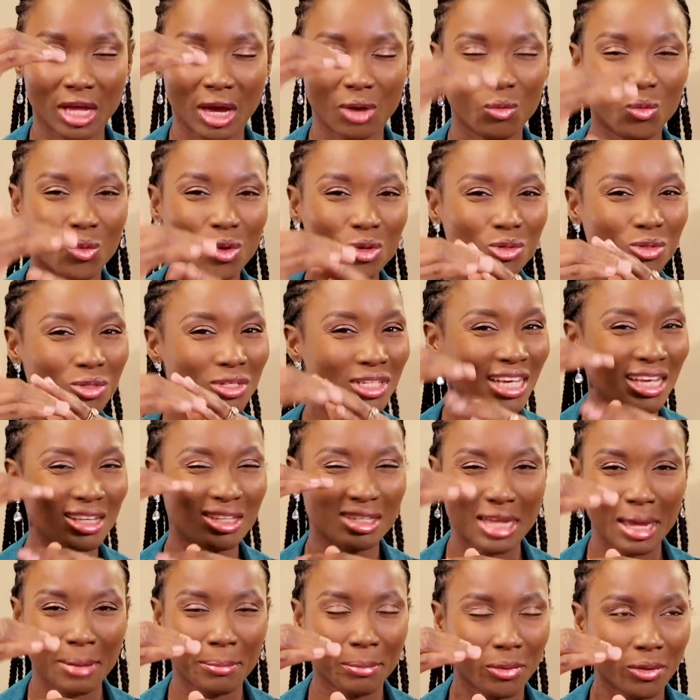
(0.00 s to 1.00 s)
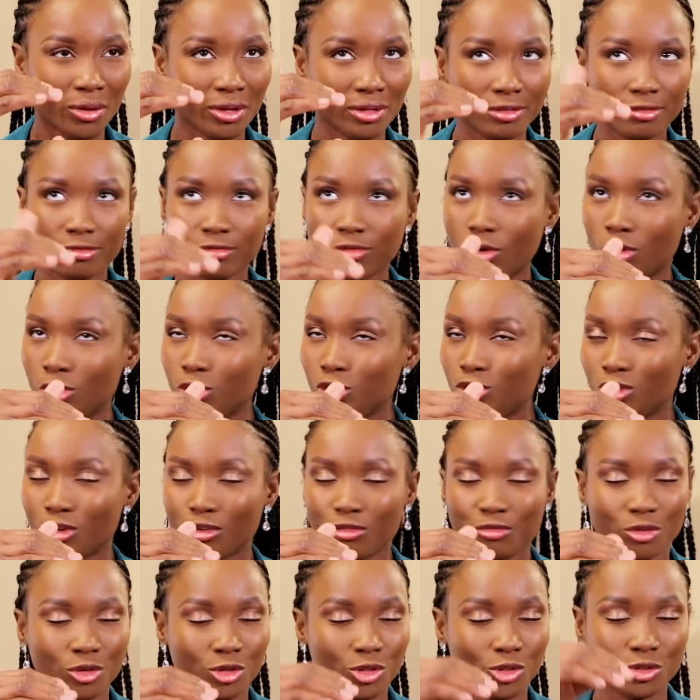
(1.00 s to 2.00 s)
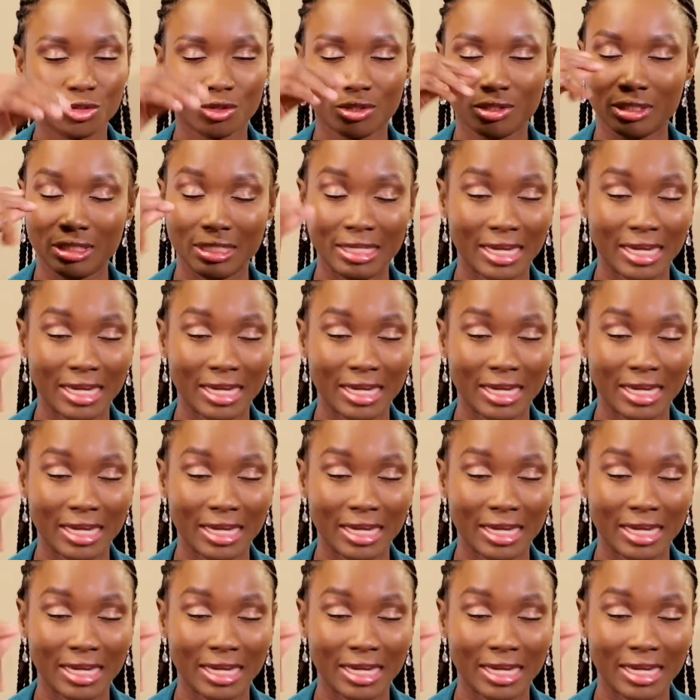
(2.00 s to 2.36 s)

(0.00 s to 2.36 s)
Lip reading: that once you get to that point, for sure, the